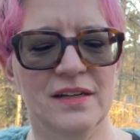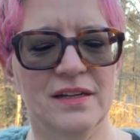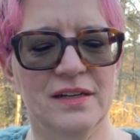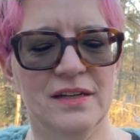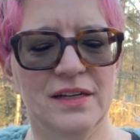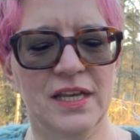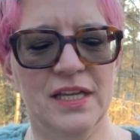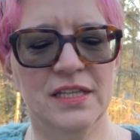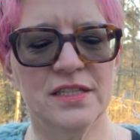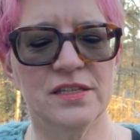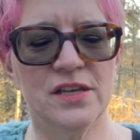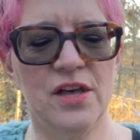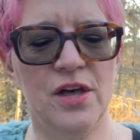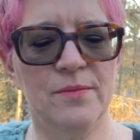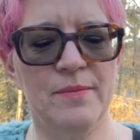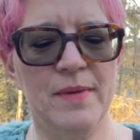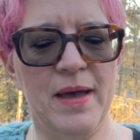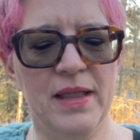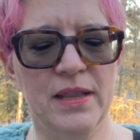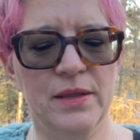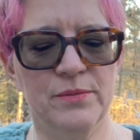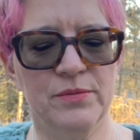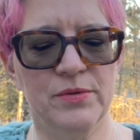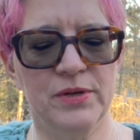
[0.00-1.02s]
It's all
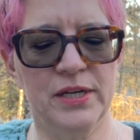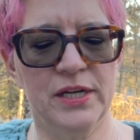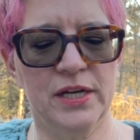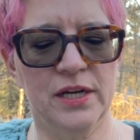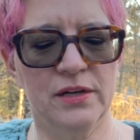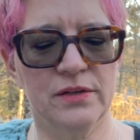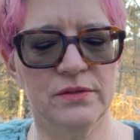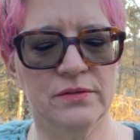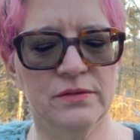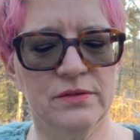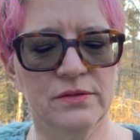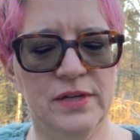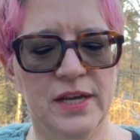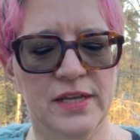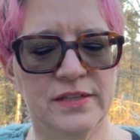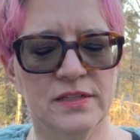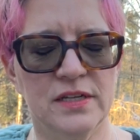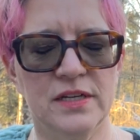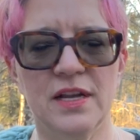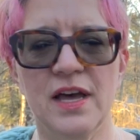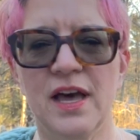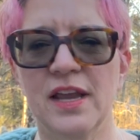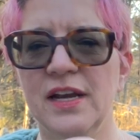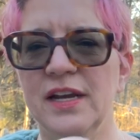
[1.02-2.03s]
Malabrigo. It has a
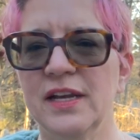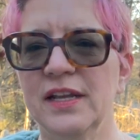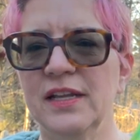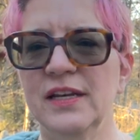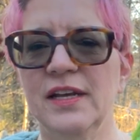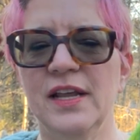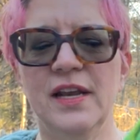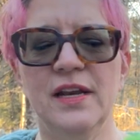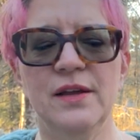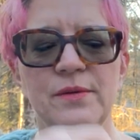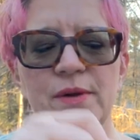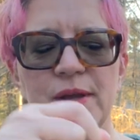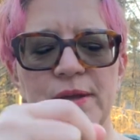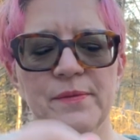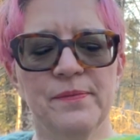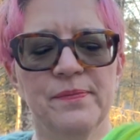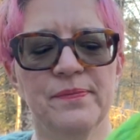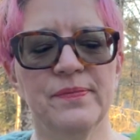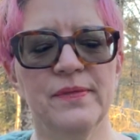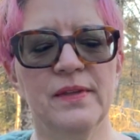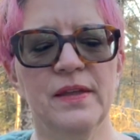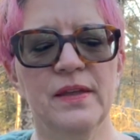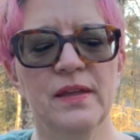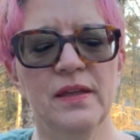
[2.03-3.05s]
knot in it. Anyway,
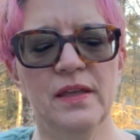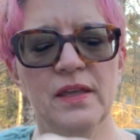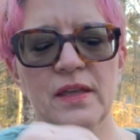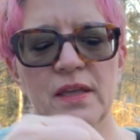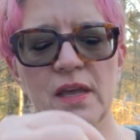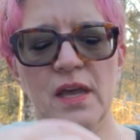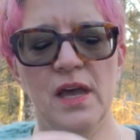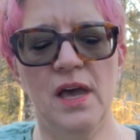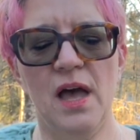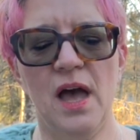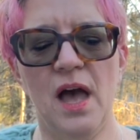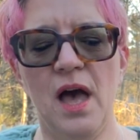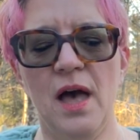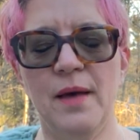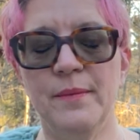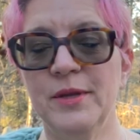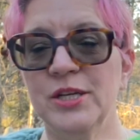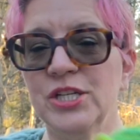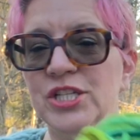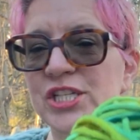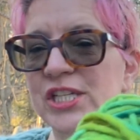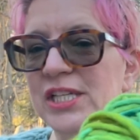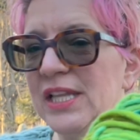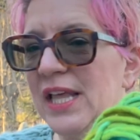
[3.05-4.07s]

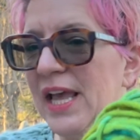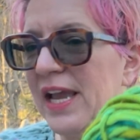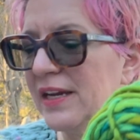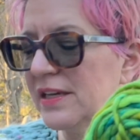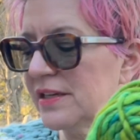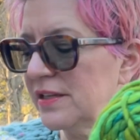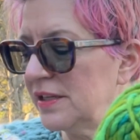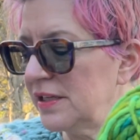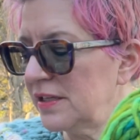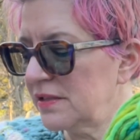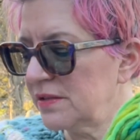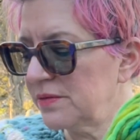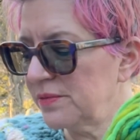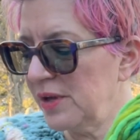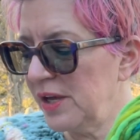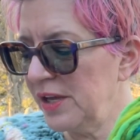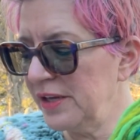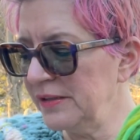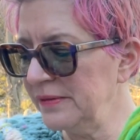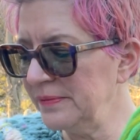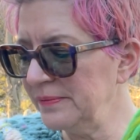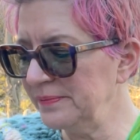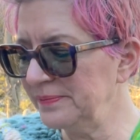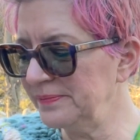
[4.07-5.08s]
and she liked this
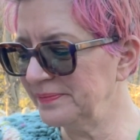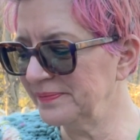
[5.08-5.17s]
one.